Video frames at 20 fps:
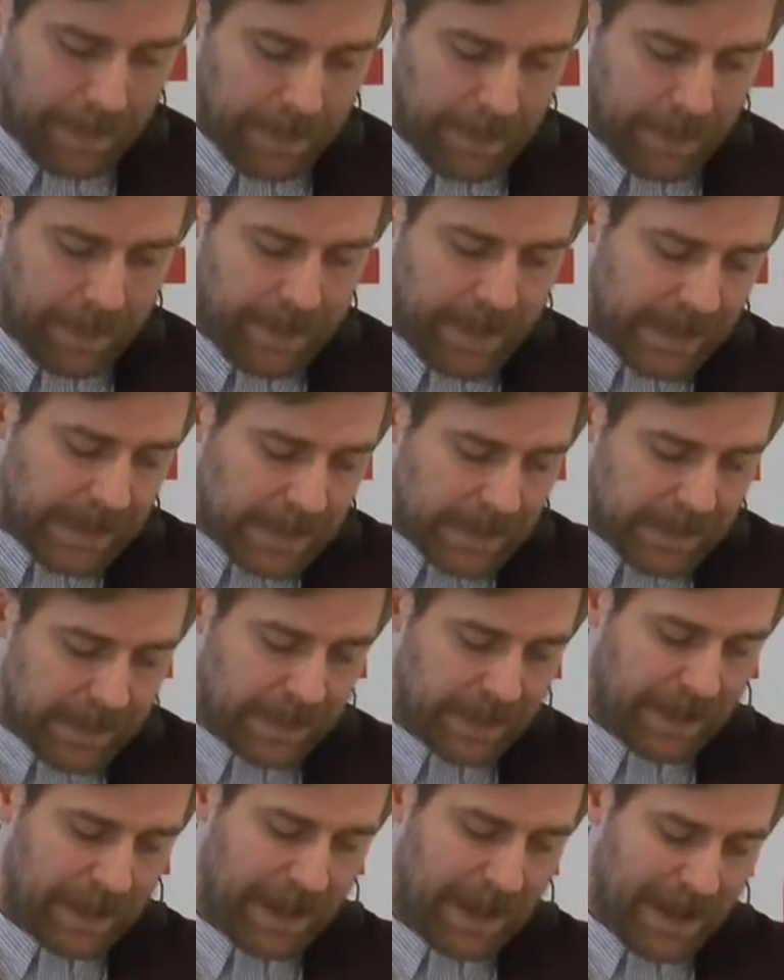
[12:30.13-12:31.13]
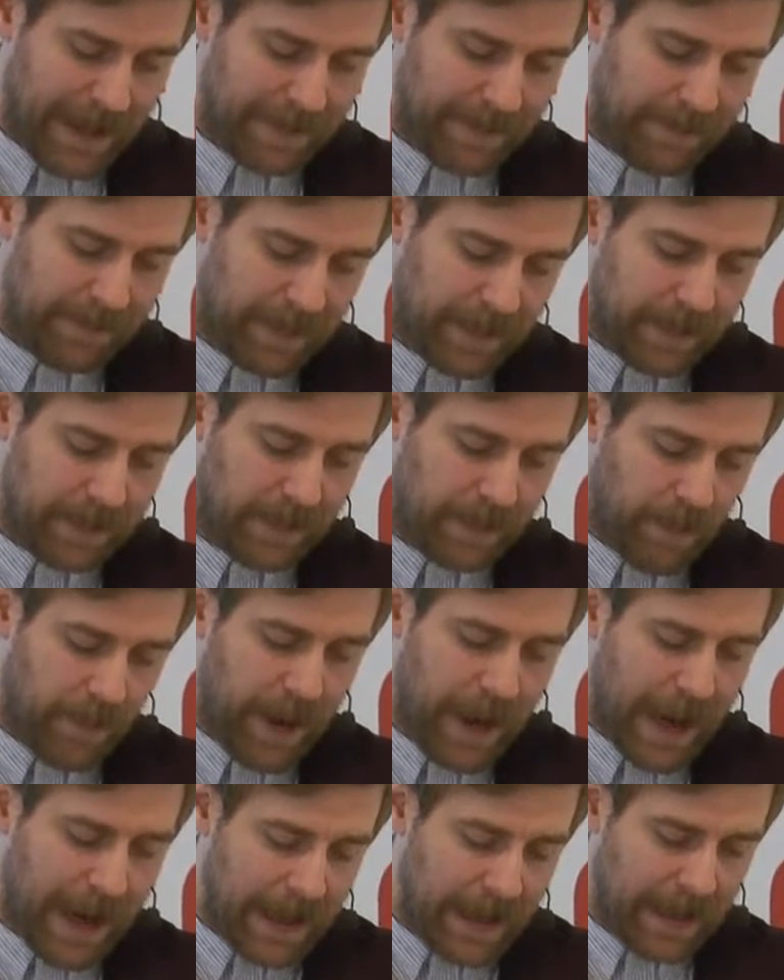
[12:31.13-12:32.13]
this
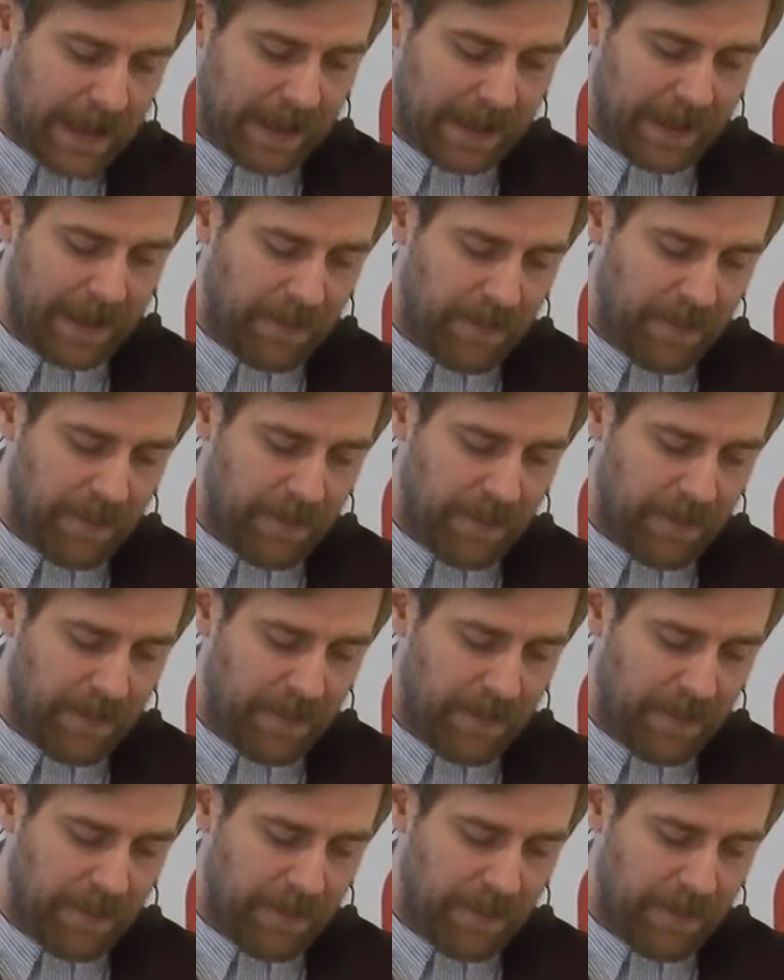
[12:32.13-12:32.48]
creating